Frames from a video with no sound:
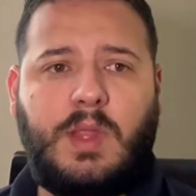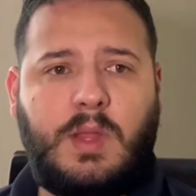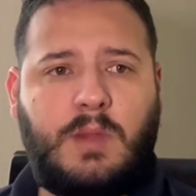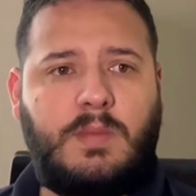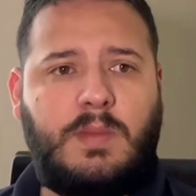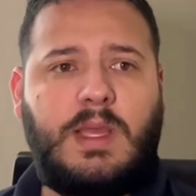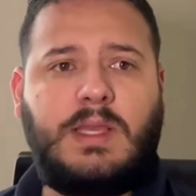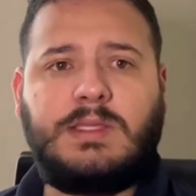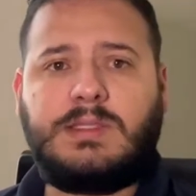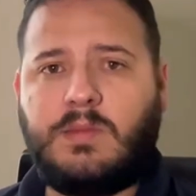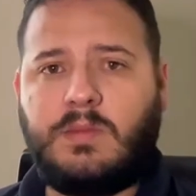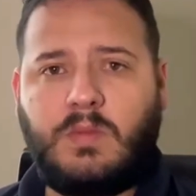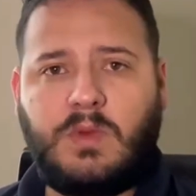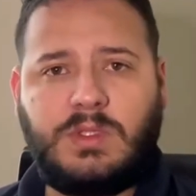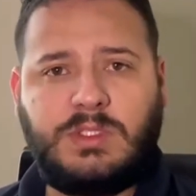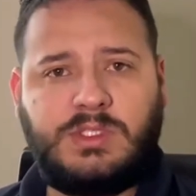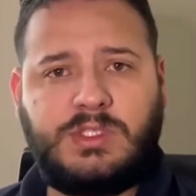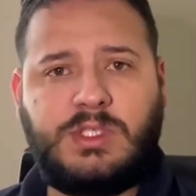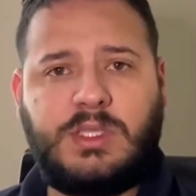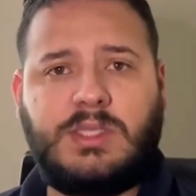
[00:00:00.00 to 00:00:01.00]
Blossom
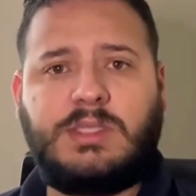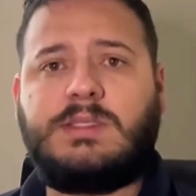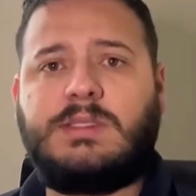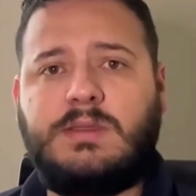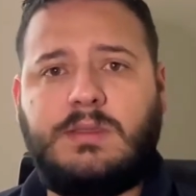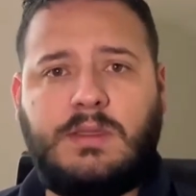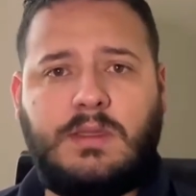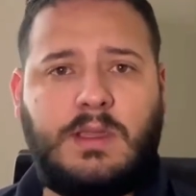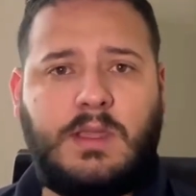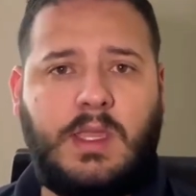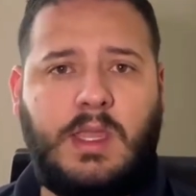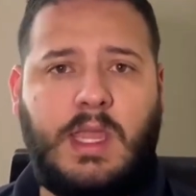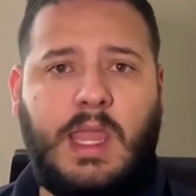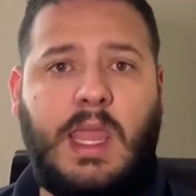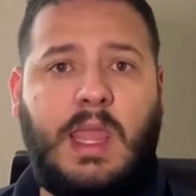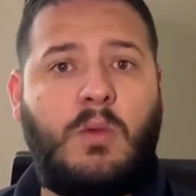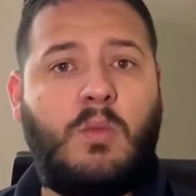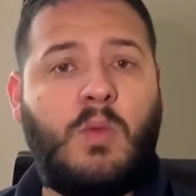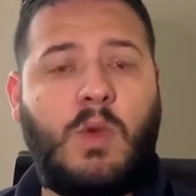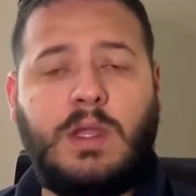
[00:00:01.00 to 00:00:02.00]
was just the
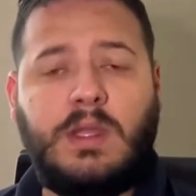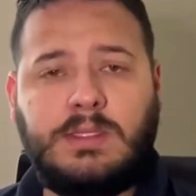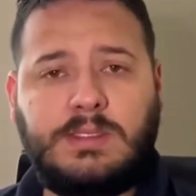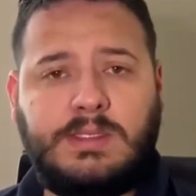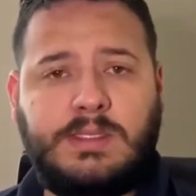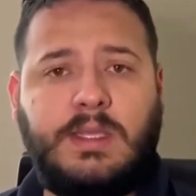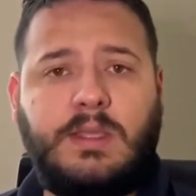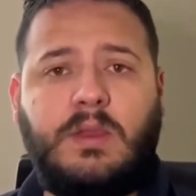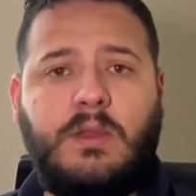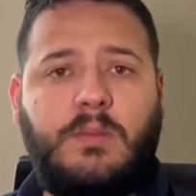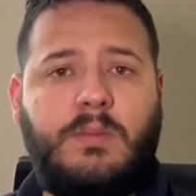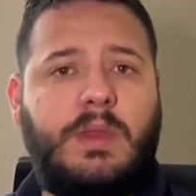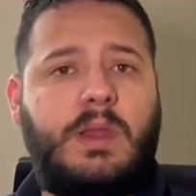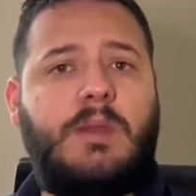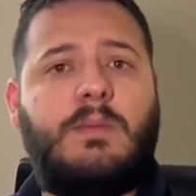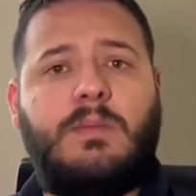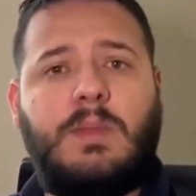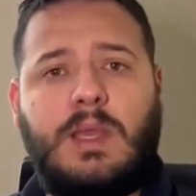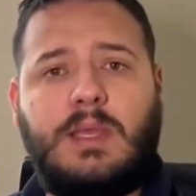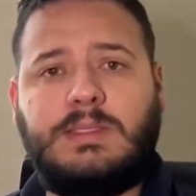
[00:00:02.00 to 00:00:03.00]
one single
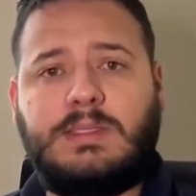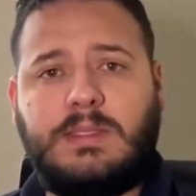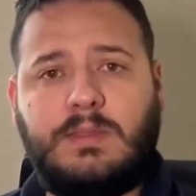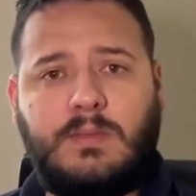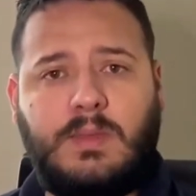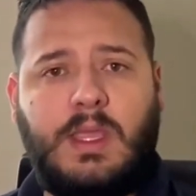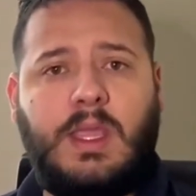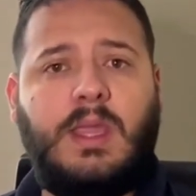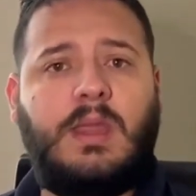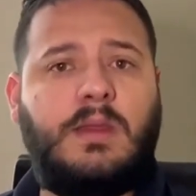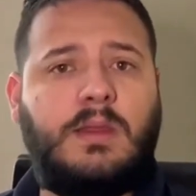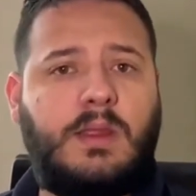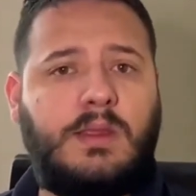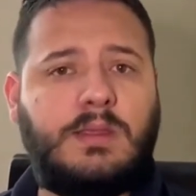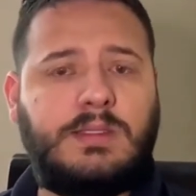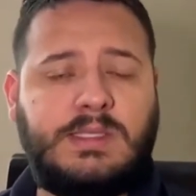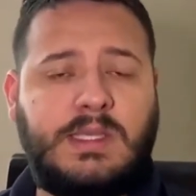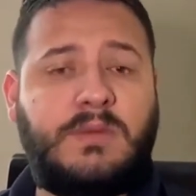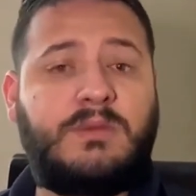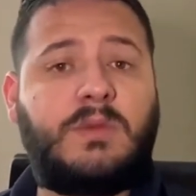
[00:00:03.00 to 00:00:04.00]
Bitter Blossom
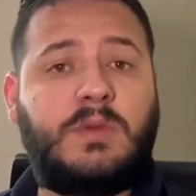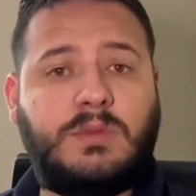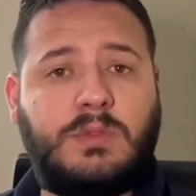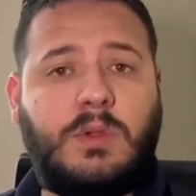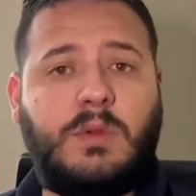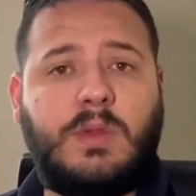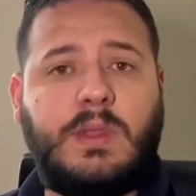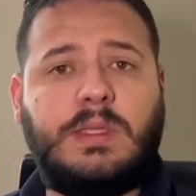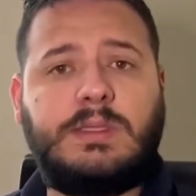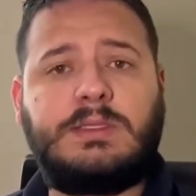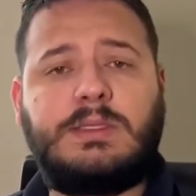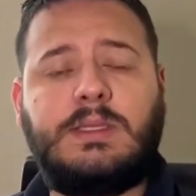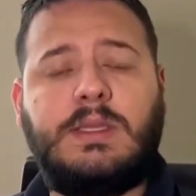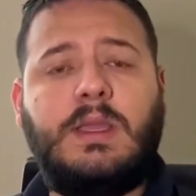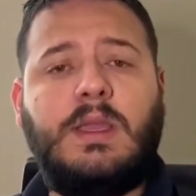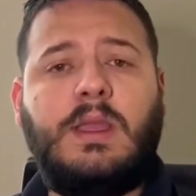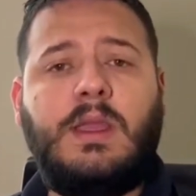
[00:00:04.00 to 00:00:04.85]
and several tokens.